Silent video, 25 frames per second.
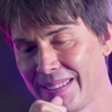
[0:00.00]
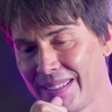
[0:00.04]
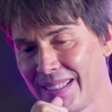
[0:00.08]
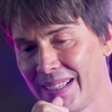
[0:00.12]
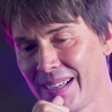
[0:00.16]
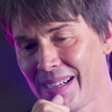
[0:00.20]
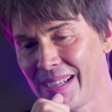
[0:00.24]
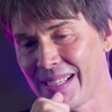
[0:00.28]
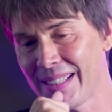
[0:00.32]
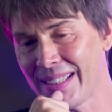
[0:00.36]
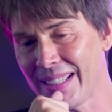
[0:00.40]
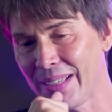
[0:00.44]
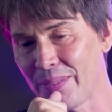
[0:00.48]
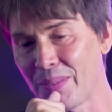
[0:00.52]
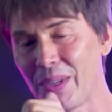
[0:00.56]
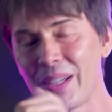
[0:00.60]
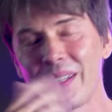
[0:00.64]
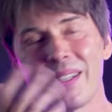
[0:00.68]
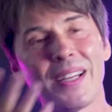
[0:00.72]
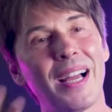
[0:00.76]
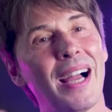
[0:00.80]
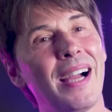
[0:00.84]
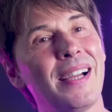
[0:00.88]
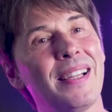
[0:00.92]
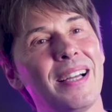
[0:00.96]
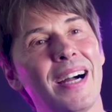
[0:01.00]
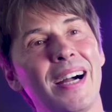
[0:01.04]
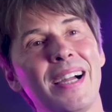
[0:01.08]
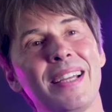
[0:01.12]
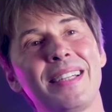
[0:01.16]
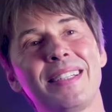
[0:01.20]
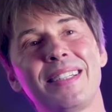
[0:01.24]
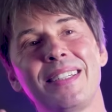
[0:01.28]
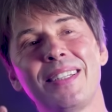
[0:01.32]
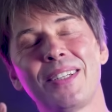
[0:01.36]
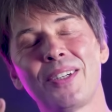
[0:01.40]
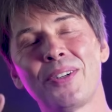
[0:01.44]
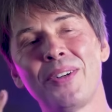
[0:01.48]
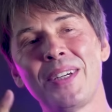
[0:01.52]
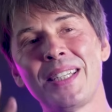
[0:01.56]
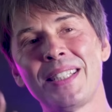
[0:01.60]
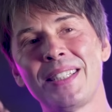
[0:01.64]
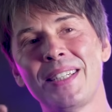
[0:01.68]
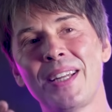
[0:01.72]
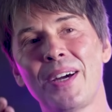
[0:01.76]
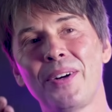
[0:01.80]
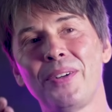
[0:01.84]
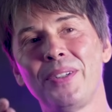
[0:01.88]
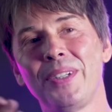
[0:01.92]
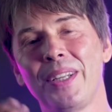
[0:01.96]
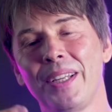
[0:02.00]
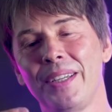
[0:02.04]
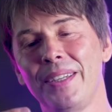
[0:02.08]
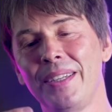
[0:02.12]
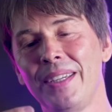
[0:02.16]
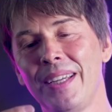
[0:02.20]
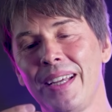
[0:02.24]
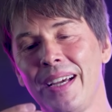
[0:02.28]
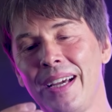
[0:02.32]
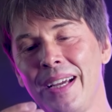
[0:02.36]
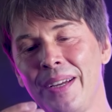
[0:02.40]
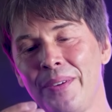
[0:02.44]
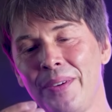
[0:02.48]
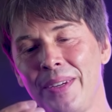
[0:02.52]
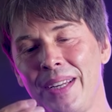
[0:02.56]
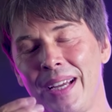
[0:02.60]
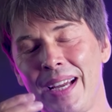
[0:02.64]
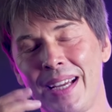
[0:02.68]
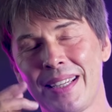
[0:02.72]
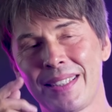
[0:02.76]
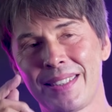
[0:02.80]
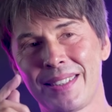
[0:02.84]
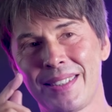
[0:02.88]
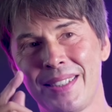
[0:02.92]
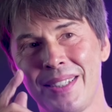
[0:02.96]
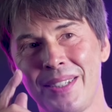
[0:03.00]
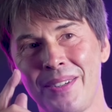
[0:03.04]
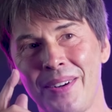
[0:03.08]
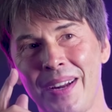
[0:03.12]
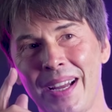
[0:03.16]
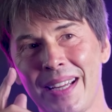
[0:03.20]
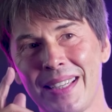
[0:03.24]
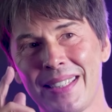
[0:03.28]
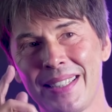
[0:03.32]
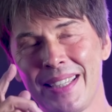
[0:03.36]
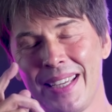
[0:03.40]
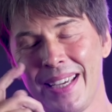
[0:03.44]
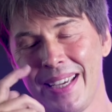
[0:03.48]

I think, well, I, I, Chris Nolan, I would ask to direct